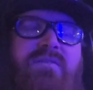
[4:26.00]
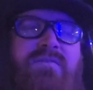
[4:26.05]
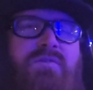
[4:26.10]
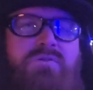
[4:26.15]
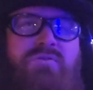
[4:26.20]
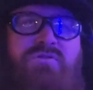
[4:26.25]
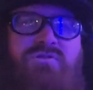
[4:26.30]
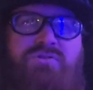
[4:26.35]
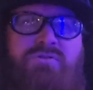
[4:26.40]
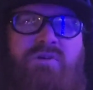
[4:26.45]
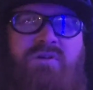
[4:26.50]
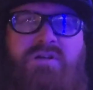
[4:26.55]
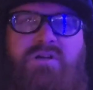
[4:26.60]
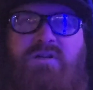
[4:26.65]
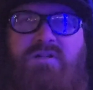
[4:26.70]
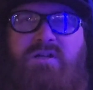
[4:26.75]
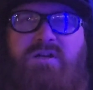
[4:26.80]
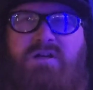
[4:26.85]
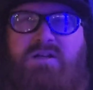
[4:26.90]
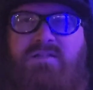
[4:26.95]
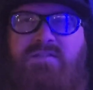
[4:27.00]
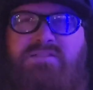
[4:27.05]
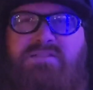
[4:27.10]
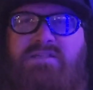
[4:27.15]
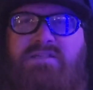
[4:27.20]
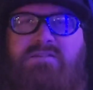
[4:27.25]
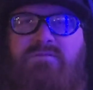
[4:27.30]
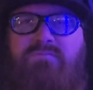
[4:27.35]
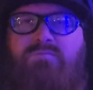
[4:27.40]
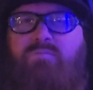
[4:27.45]
if you enjoy our
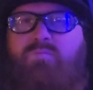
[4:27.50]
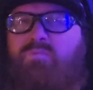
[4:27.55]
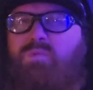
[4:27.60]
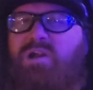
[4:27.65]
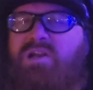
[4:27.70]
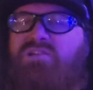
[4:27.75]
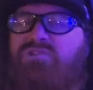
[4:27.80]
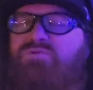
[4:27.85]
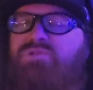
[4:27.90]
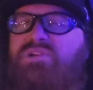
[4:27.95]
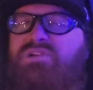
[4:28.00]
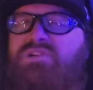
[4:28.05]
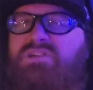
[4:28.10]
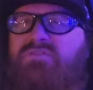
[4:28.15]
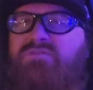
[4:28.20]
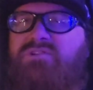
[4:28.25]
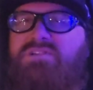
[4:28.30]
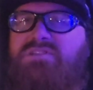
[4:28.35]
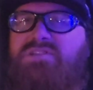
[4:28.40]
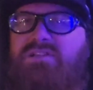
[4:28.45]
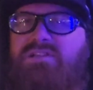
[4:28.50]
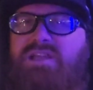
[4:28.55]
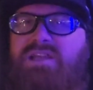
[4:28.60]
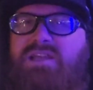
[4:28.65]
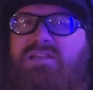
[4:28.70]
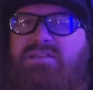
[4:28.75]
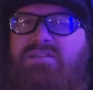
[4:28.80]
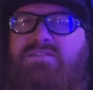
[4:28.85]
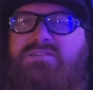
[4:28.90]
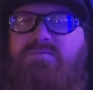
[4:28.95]
content, might as well give us a
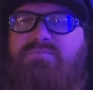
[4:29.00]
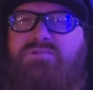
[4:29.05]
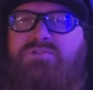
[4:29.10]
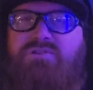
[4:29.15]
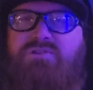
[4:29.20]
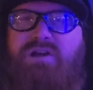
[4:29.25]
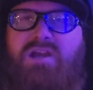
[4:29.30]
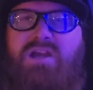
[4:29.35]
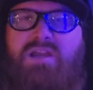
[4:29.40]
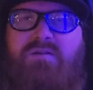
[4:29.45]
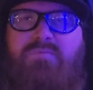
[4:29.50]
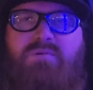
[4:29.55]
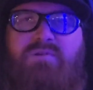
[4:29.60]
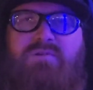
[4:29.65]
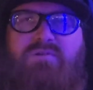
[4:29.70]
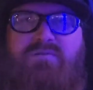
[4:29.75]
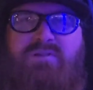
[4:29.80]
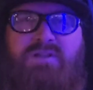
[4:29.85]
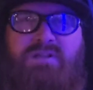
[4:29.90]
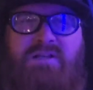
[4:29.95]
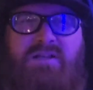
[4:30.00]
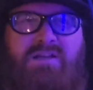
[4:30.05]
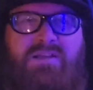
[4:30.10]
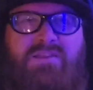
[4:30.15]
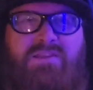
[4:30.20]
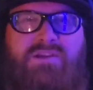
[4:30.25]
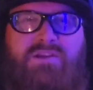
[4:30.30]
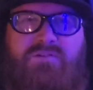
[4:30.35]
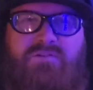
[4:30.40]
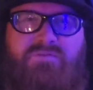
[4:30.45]
like and subscribe.
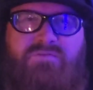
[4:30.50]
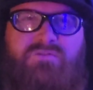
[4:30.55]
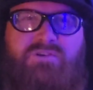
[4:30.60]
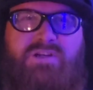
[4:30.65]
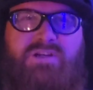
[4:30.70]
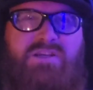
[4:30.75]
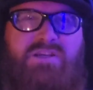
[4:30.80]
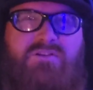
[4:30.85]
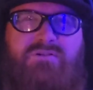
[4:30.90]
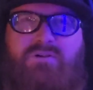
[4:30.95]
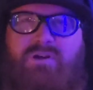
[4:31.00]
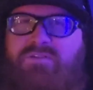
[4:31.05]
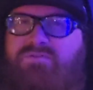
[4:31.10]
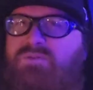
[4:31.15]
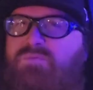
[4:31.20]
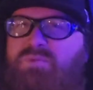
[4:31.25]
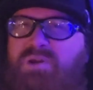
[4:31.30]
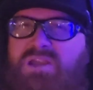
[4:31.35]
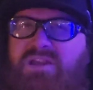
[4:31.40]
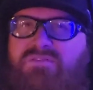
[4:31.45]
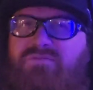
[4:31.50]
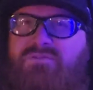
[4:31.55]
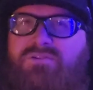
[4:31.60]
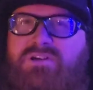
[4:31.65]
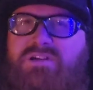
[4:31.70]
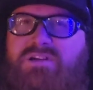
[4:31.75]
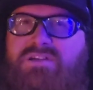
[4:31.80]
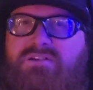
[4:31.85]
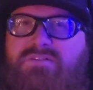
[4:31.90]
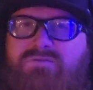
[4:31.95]
They're free, you don't have to pay for
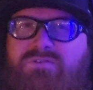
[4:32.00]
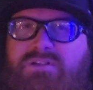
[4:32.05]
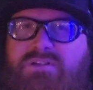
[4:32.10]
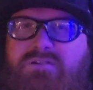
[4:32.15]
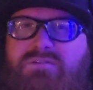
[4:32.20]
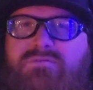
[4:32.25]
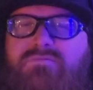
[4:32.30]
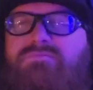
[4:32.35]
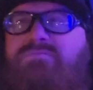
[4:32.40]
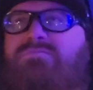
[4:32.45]
any of it.